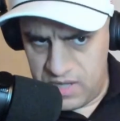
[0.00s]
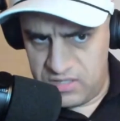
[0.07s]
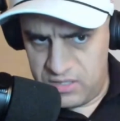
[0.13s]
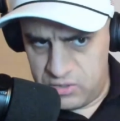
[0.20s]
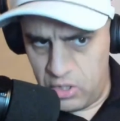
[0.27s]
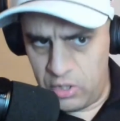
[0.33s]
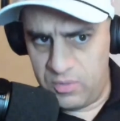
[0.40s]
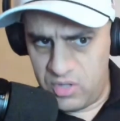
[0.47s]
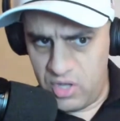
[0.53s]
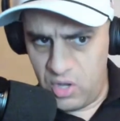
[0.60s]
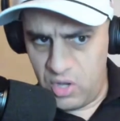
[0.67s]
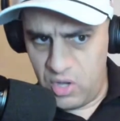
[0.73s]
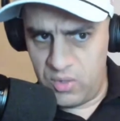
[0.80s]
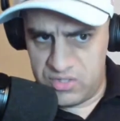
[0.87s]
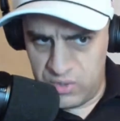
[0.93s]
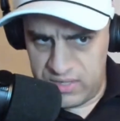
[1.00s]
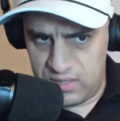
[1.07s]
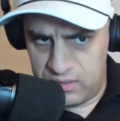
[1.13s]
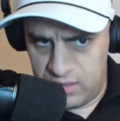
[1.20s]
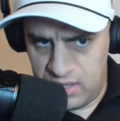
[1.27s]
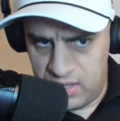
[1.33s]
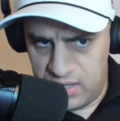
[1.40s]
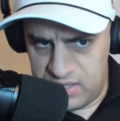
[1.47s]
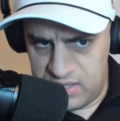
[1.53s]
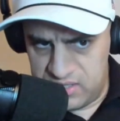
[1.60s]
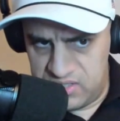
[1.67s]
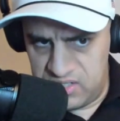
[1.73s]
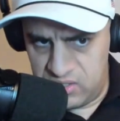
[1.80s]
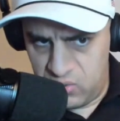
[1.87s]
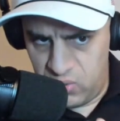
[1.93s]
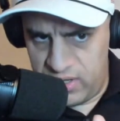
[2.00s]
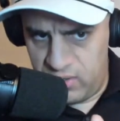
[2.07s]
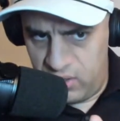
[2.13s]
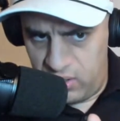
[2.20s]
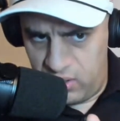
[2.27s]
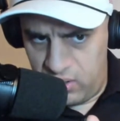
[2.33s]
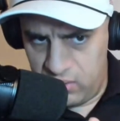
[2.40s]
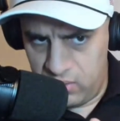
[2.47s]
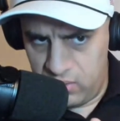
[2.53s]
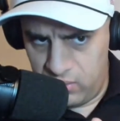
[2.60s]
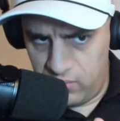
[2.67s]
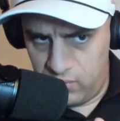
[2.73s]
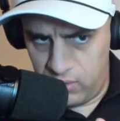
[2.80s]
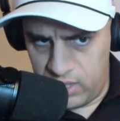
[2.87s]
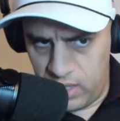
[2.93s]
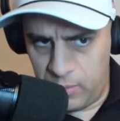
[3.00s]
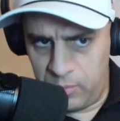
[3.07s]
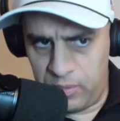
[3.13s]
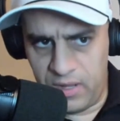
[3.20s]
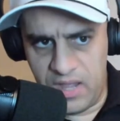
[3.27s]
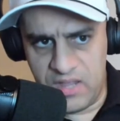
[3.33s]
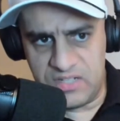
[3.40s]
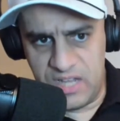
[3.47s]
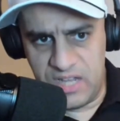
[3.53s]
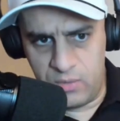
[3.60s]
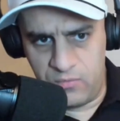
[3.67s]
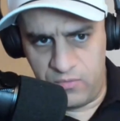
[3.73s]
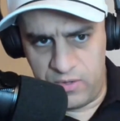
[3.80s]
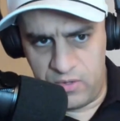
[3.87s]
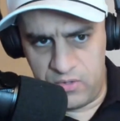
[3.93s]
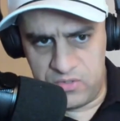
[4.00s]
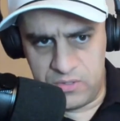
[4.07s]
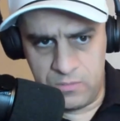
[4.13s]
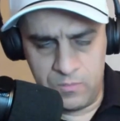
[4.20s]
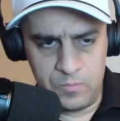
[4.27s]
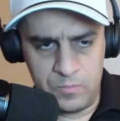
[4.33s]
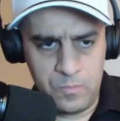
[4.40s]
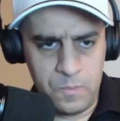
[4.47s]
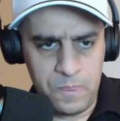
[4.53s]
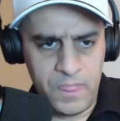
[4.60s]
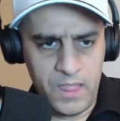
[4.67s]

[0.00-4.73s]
basically told him so he can sit Greenlaw for a couple plays, and he refused.